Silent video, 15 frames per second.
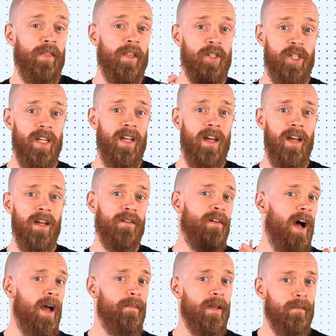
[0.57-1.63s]
The GA of
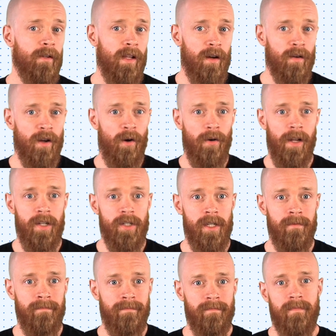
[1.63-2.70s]
IBM Cloud Code
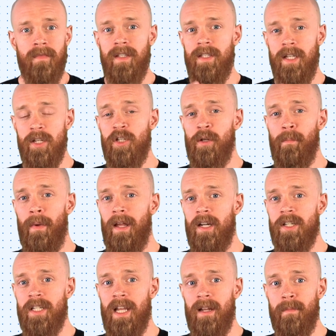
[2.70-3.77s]
Engine, Dizzion
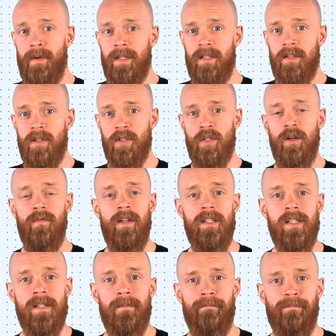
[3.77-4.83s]
Managed Database as a
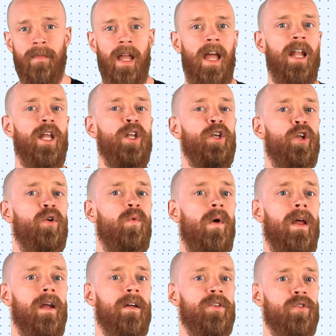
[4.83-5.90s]
Service, and a new
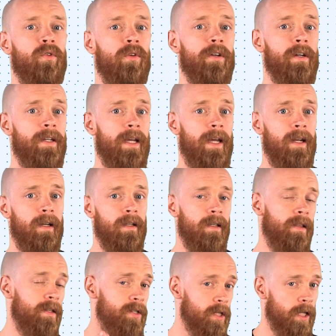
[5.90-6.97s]
way to control your data
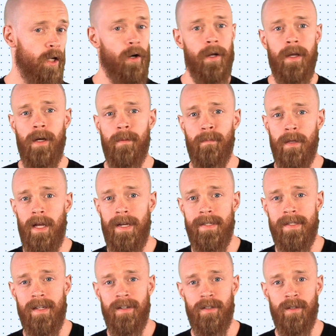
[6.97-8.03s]
in the Security and
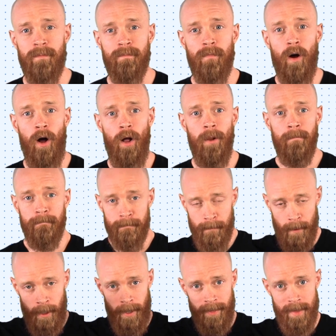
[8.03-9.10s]
Compliance Center, all
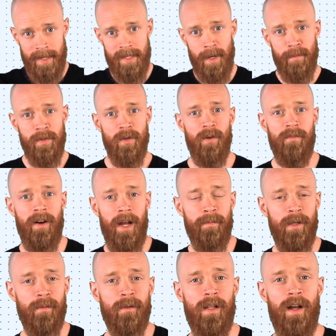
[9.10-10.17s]
on this episode of
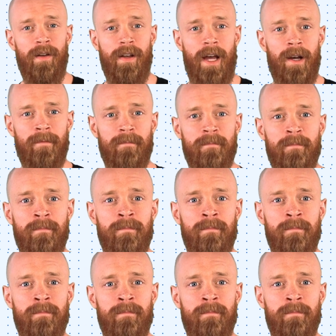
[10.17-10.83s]
IBM Cloud Now.